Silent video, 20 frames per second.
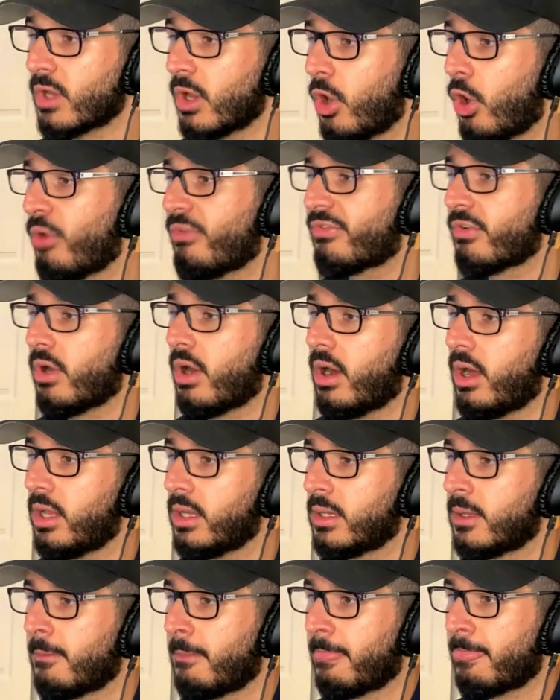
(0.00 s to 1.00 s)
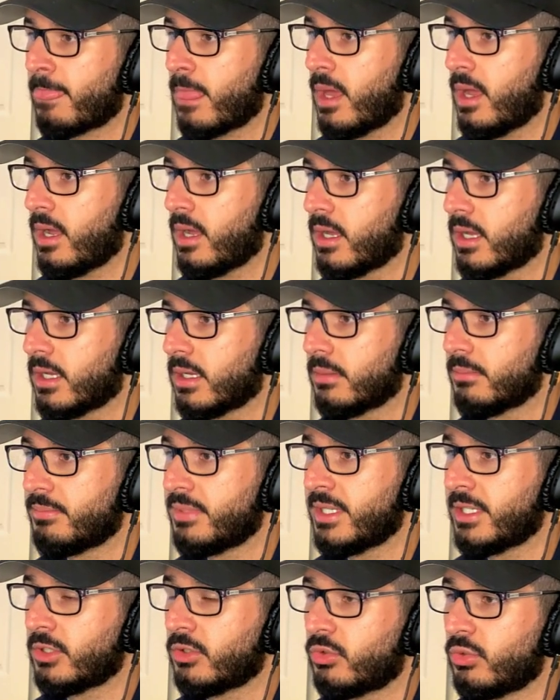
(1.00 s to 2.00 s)
overall uh,
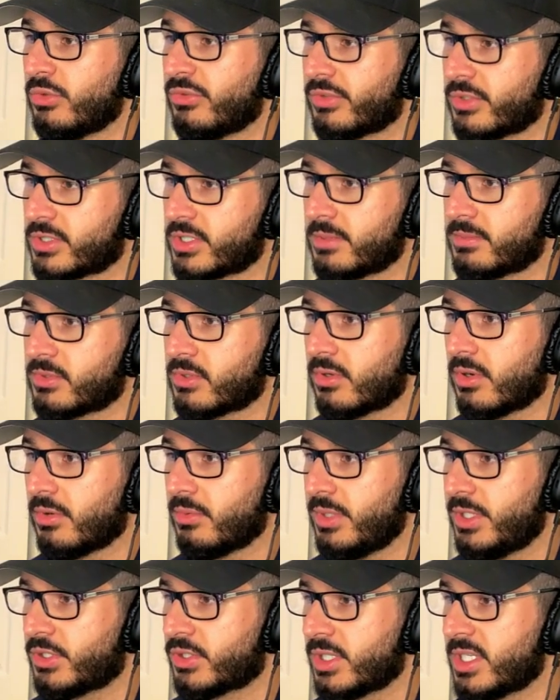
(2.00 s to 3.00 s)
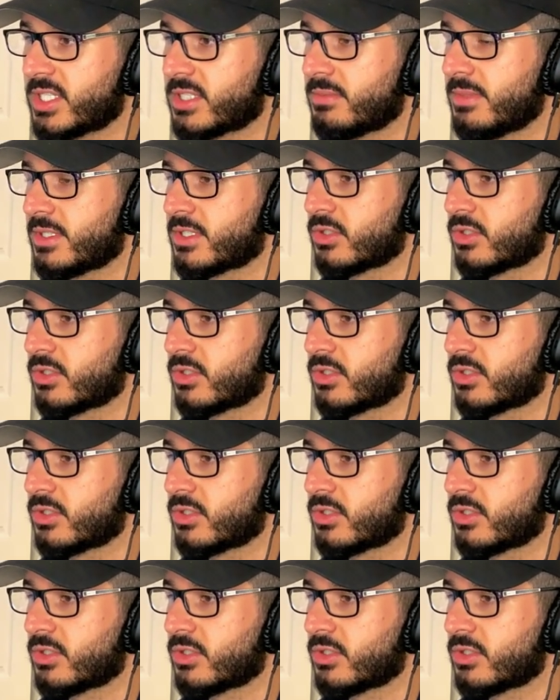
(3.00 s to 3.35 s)
being due for some sort of retracement.